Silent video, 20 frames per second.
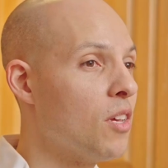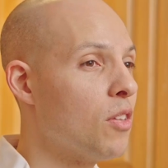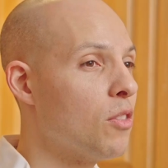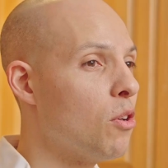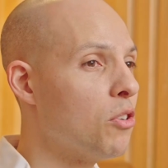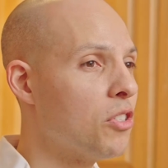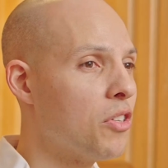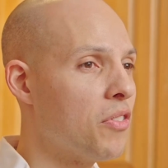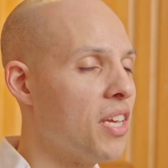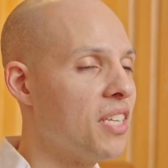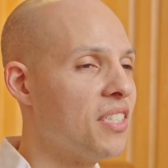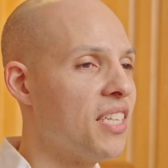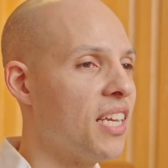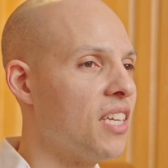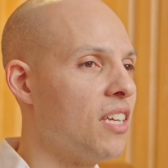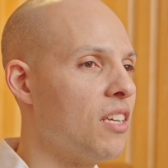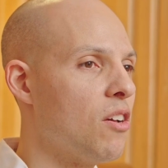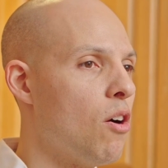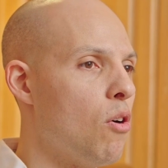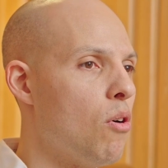Those are things that
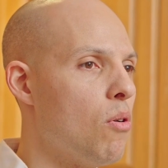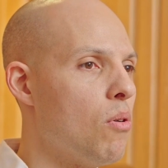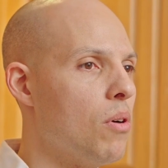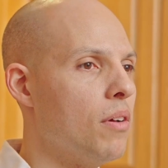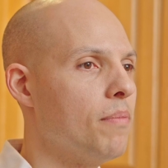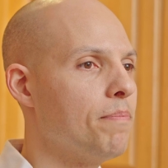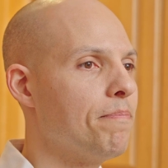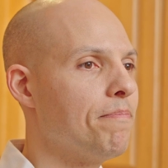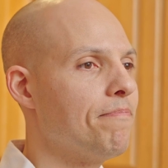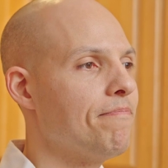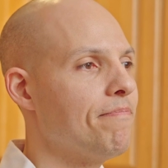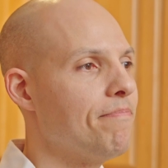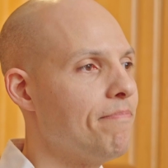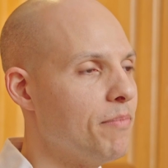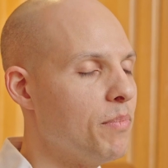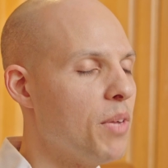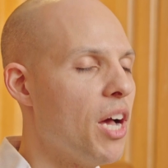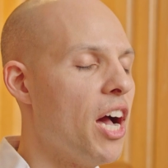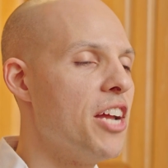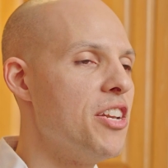can go
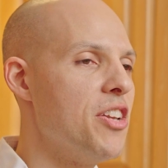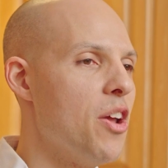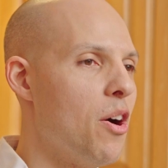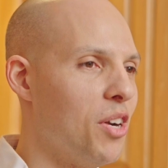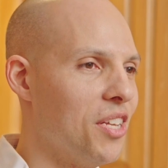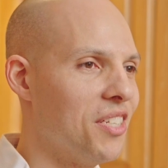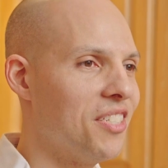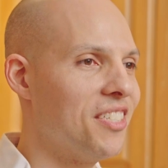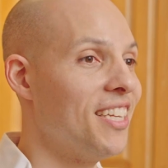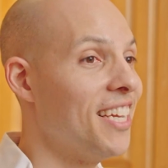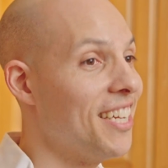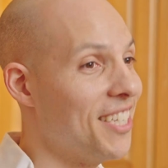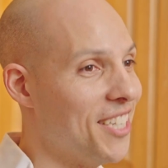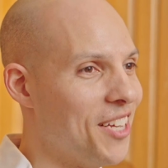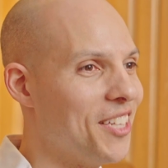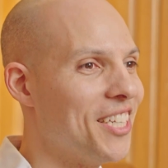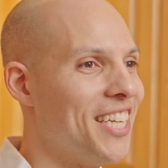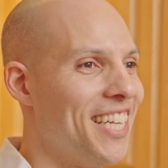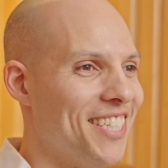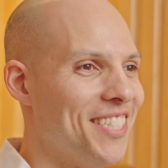unnoticed
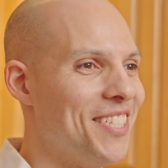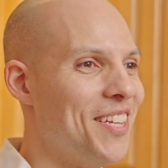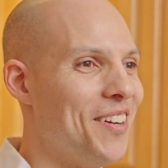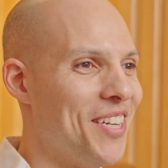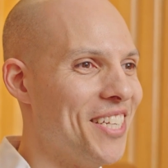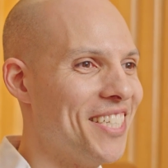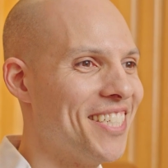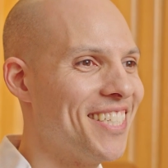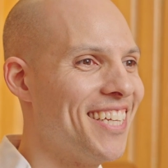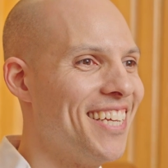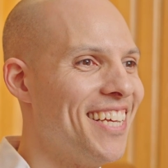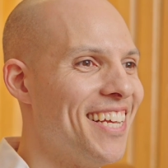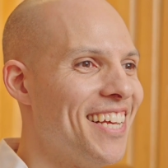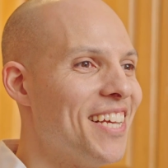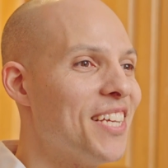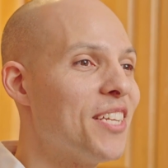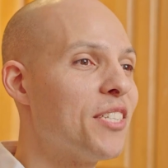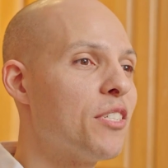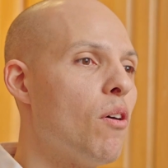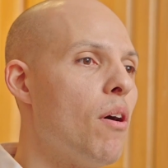until it is noticed.
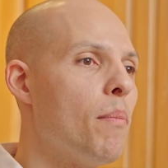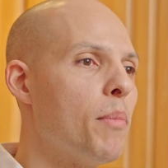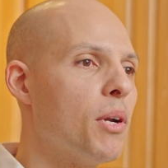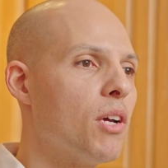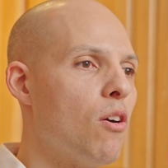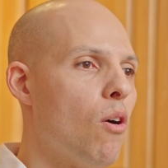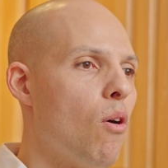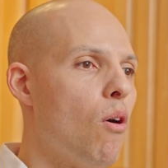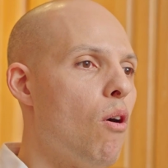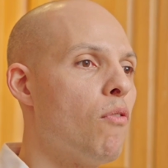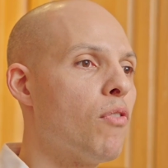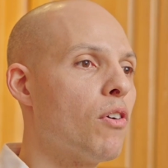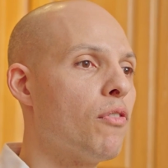So I'm going to go over